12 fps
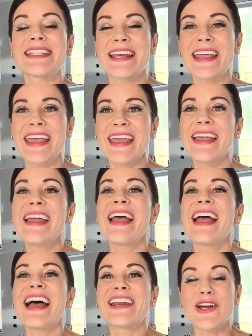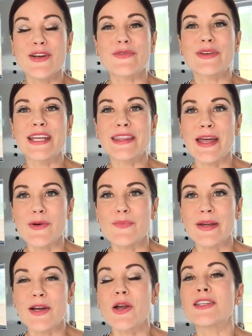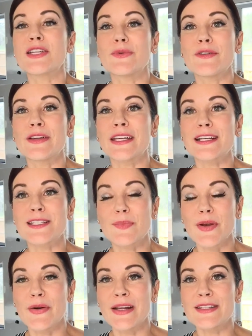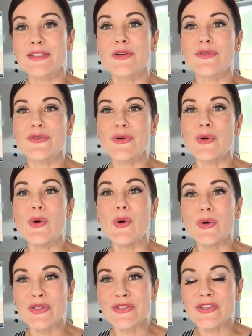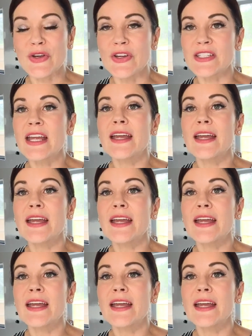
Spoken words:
in here, and hopefully that will be a terrific experience for all concerned.